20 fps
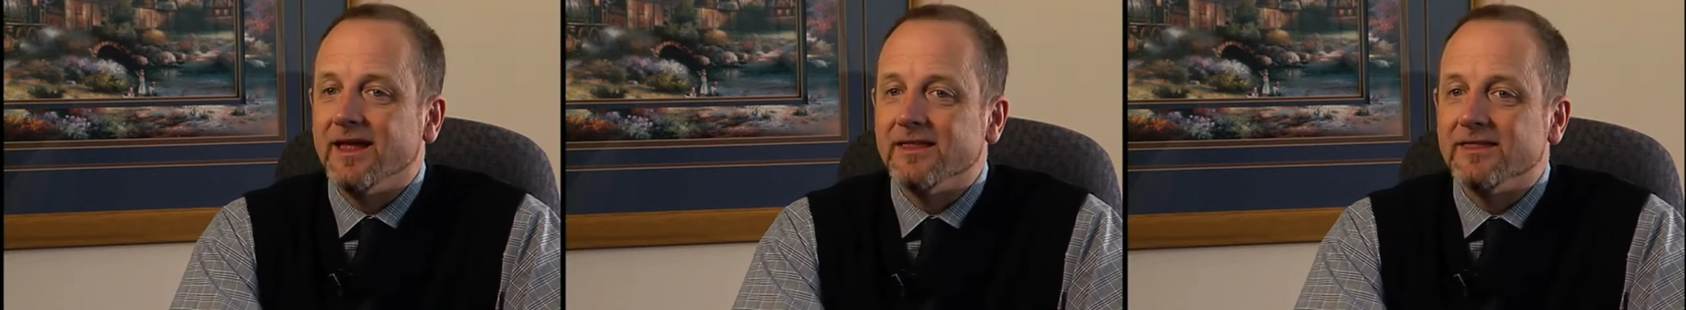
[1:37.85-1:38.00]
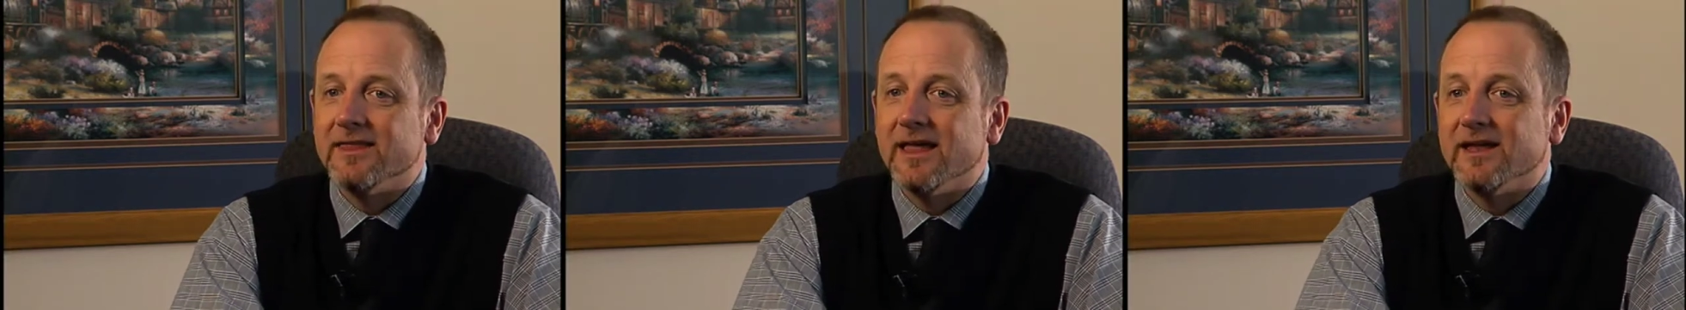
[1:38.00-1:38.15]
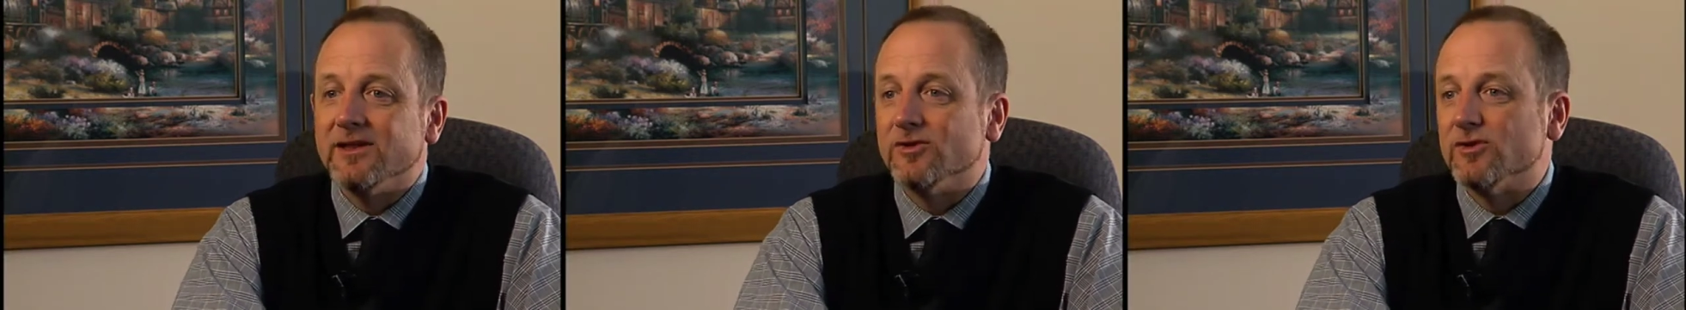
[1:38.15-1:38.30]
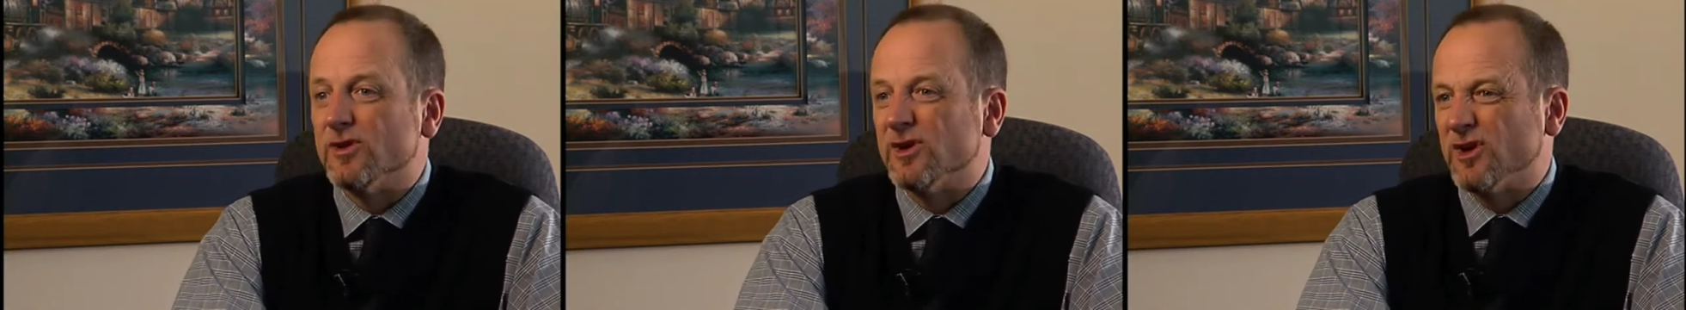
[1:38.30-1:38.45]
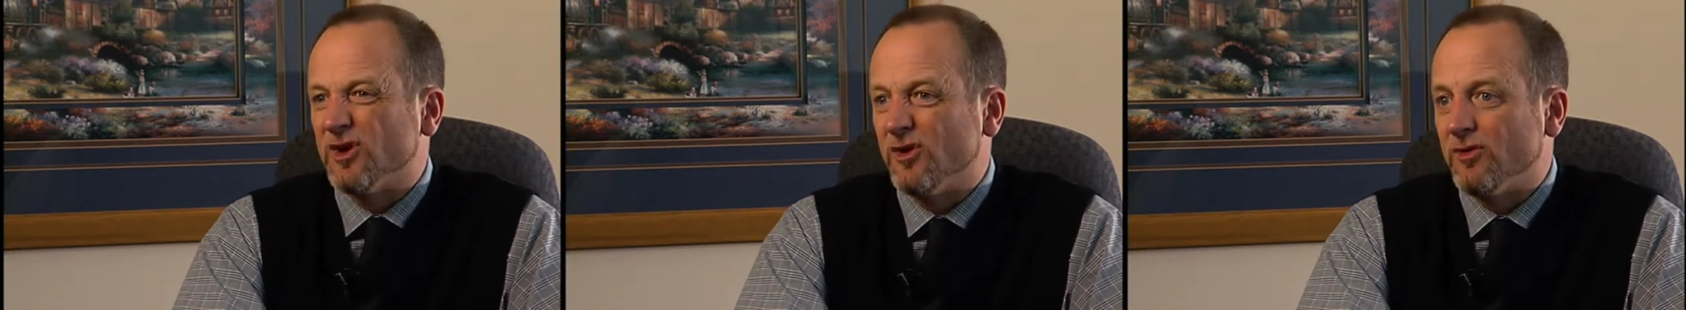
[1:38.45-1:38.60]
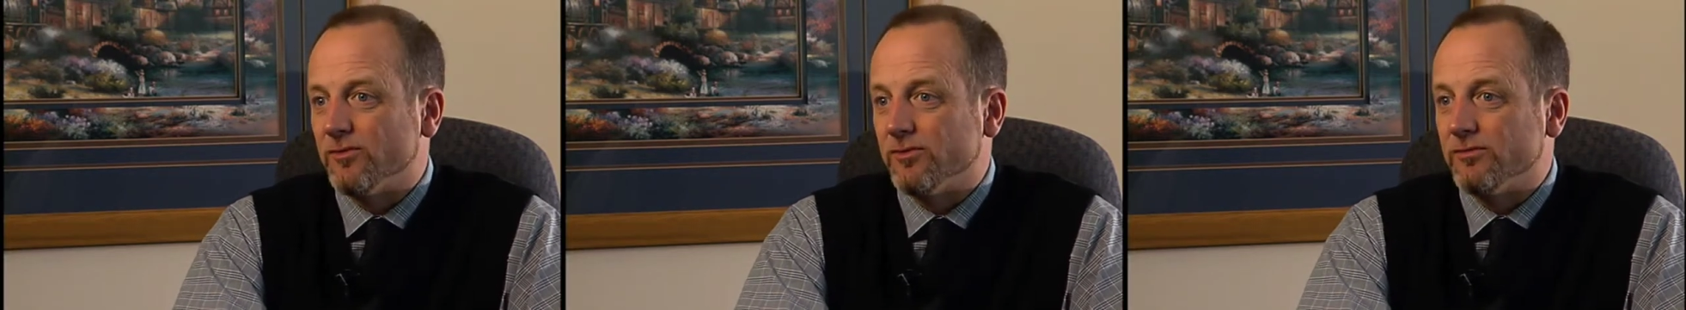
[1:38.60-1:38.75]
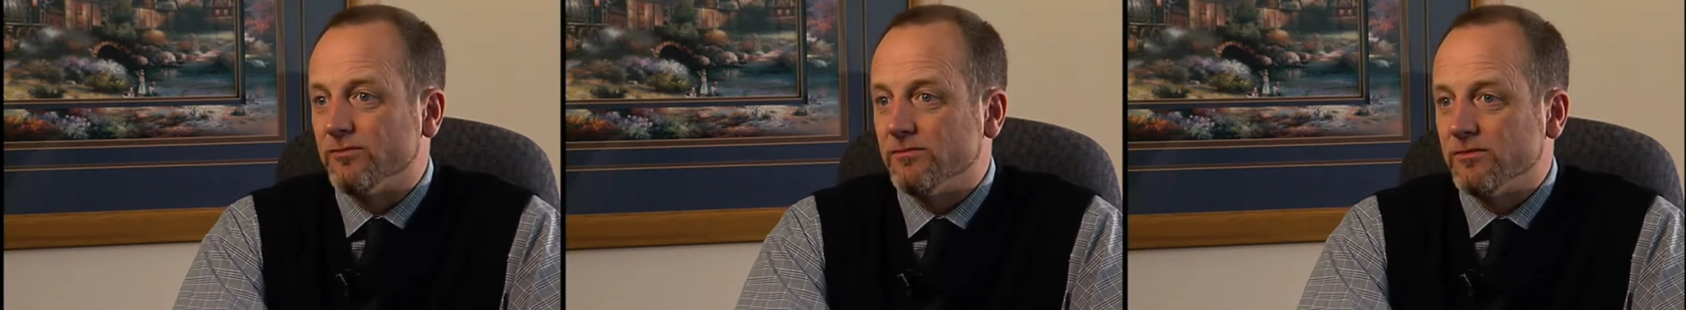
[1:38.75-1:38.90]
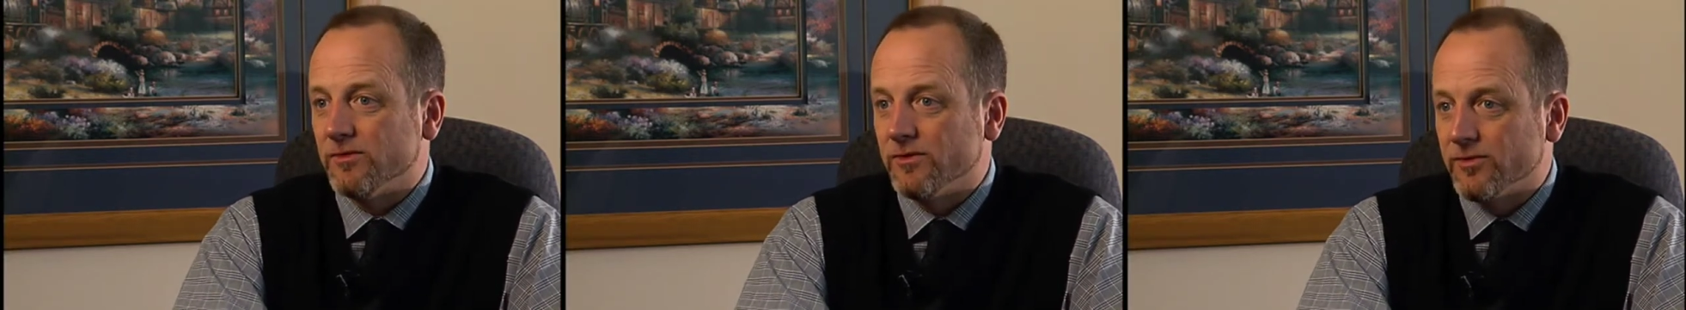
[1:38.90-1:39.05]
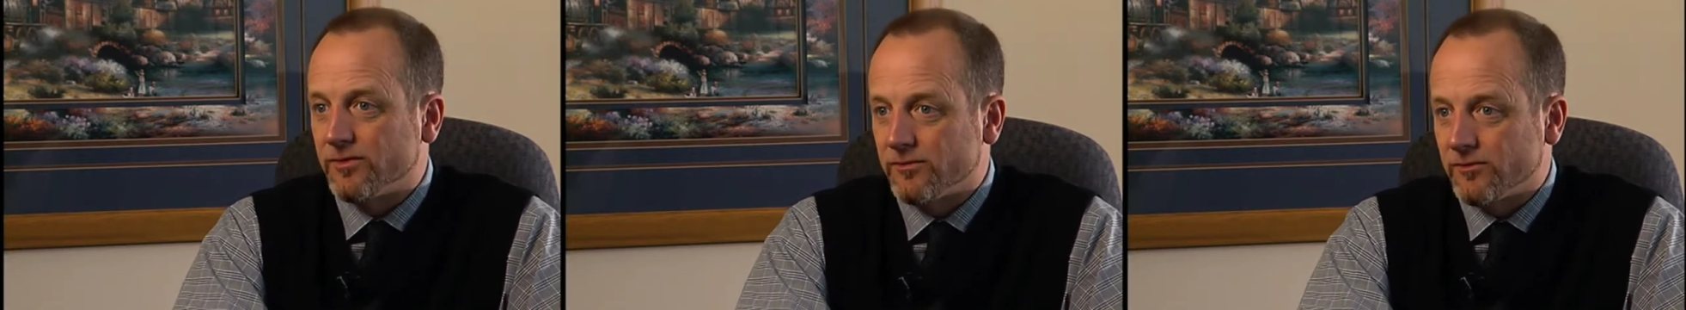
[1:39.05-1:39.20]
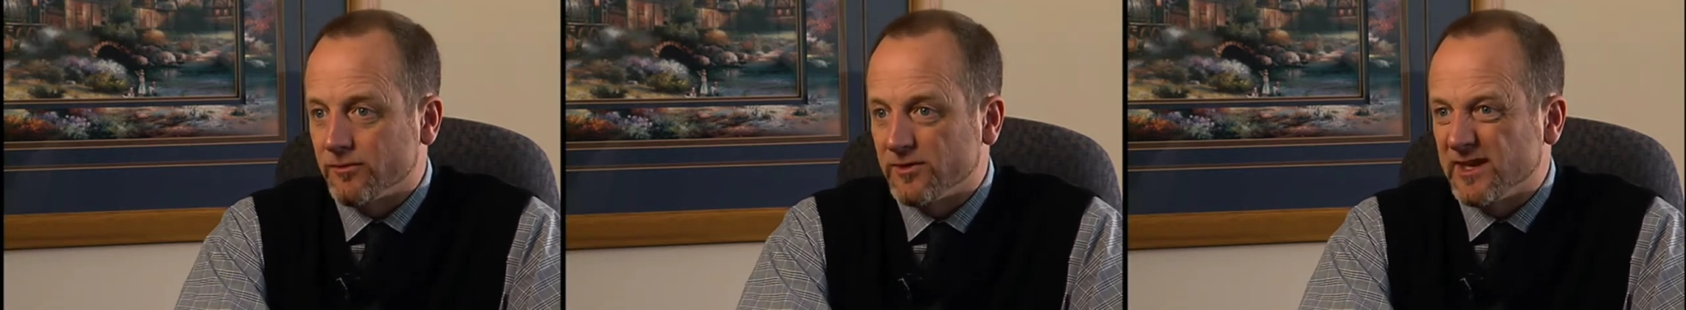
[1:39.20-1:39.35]
then you can go
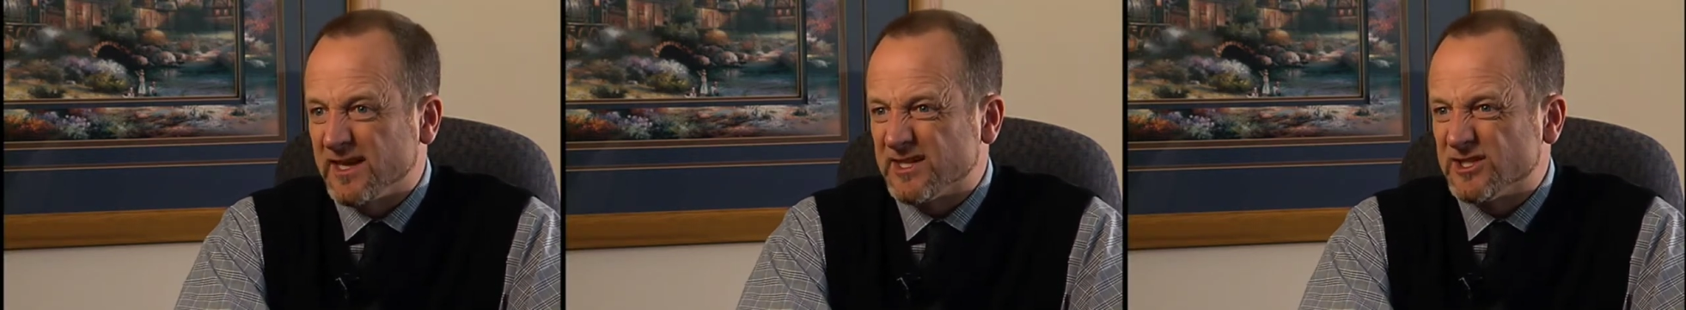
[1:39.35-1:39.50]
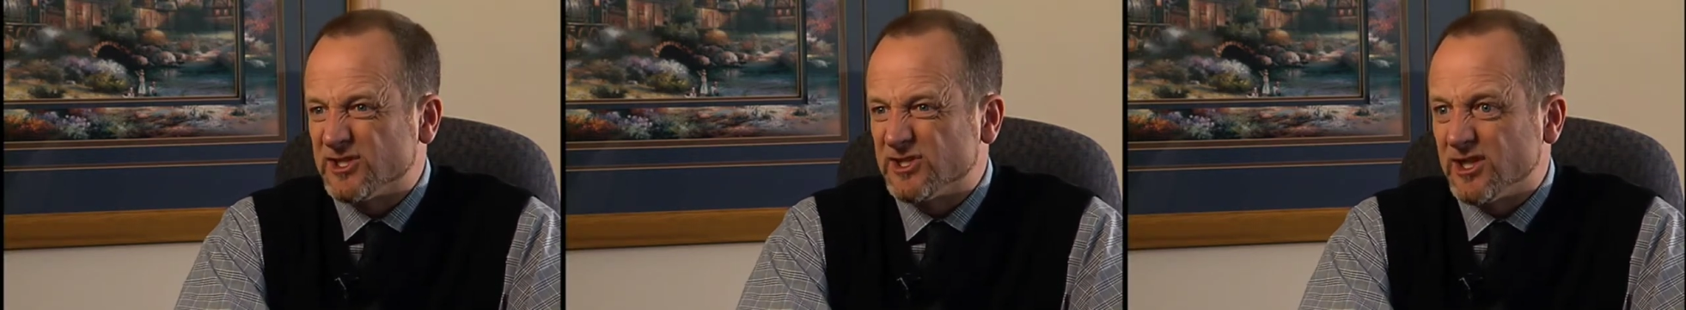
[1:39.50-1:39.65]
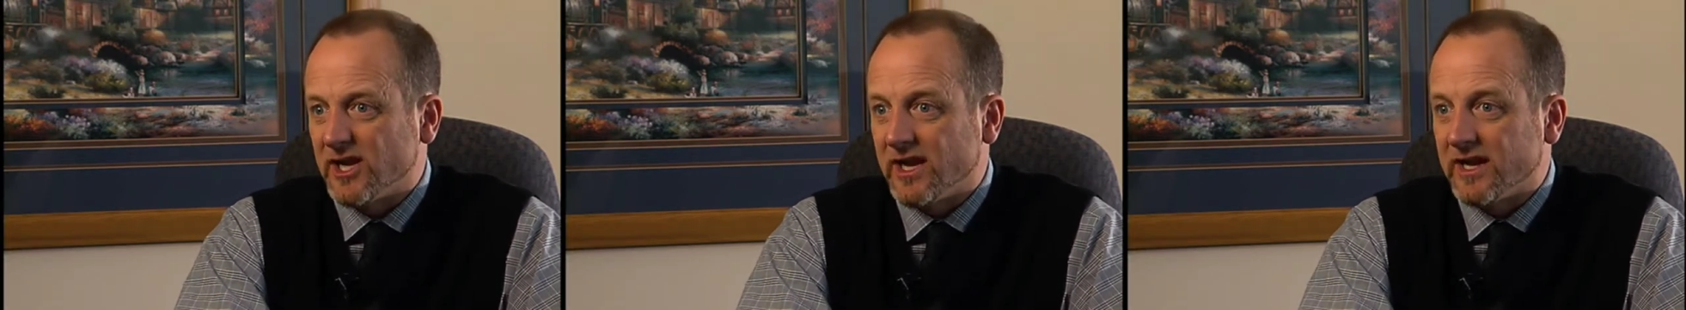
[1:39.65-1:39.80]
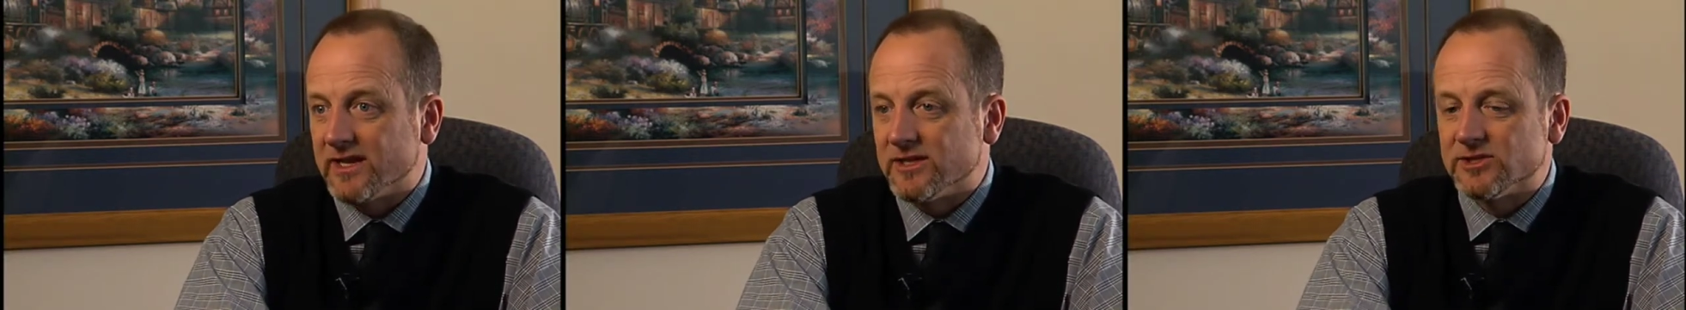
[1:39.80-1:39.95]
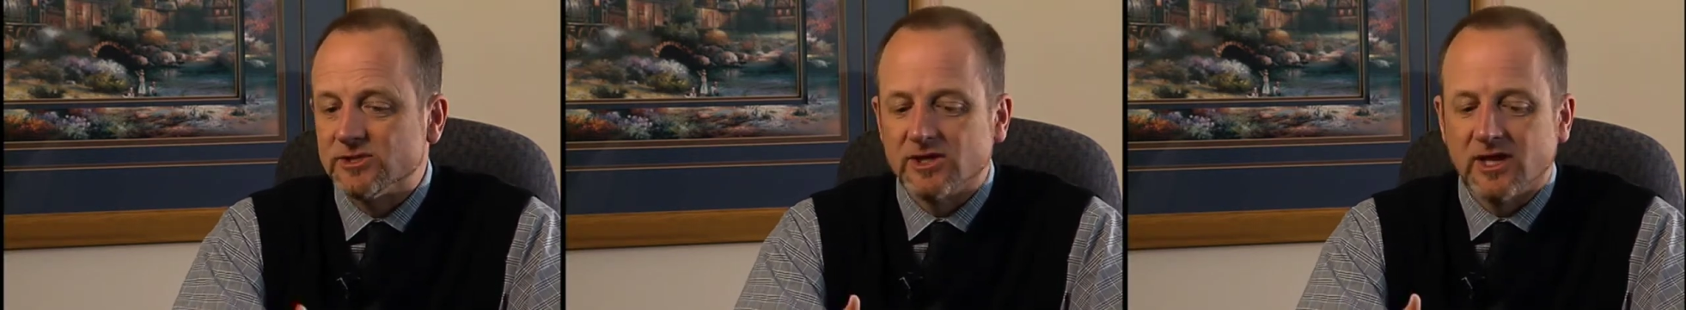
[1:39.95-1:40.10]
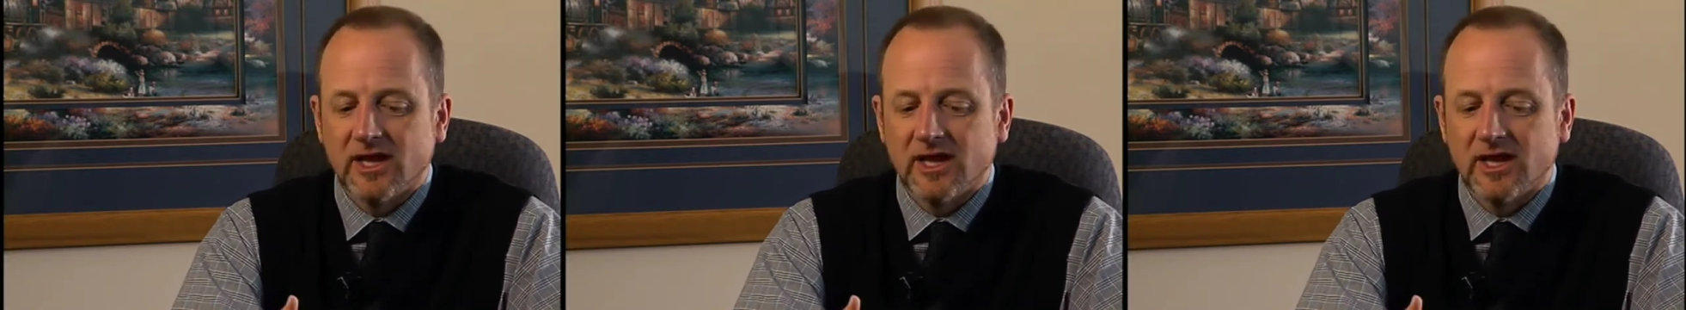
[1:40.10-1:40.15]
through the exchange.